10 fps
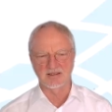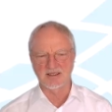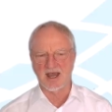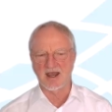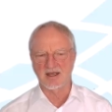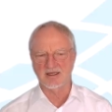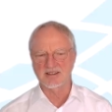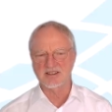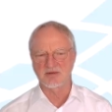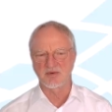
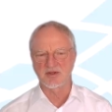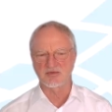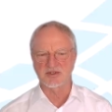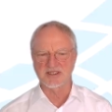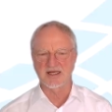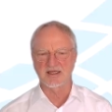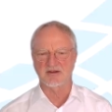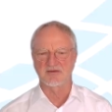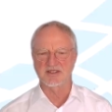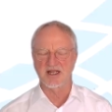targets with uset
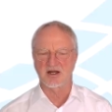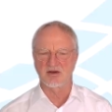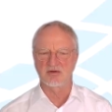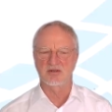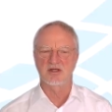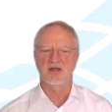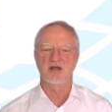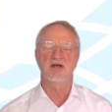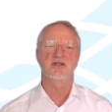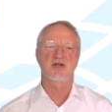equals 0,
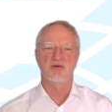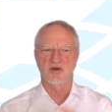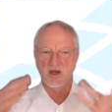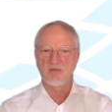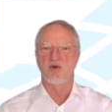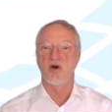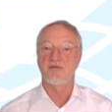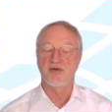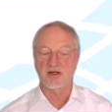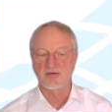so
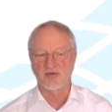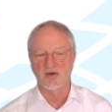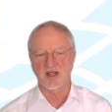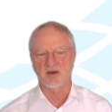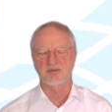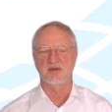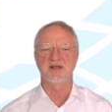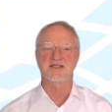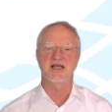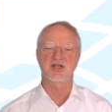perfect for the
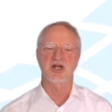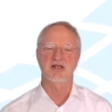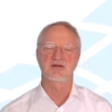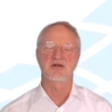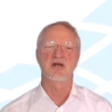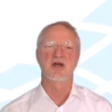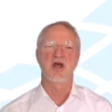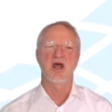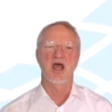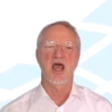optimization.
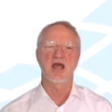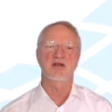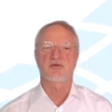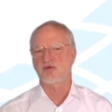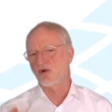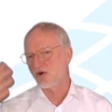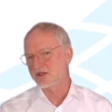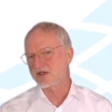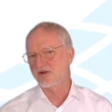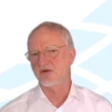And of
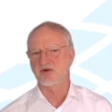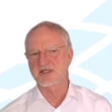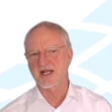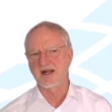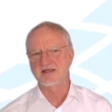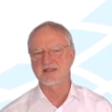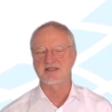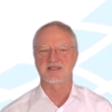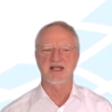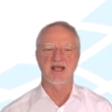course, the result is the
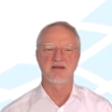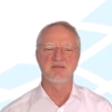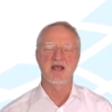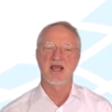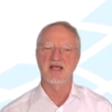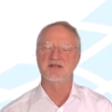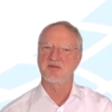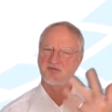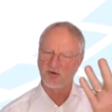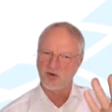same as
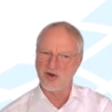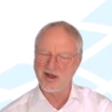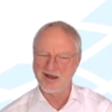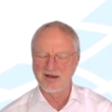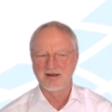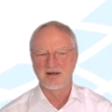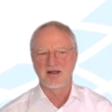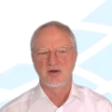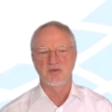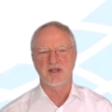before.
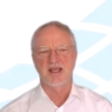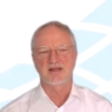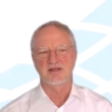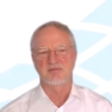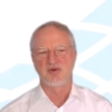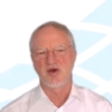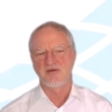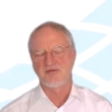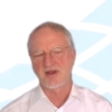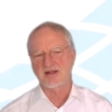We get a
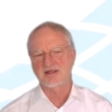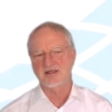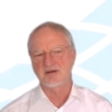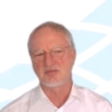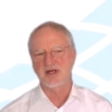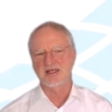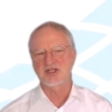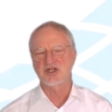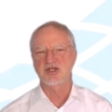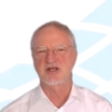perfect
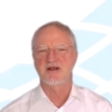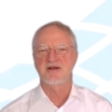bridge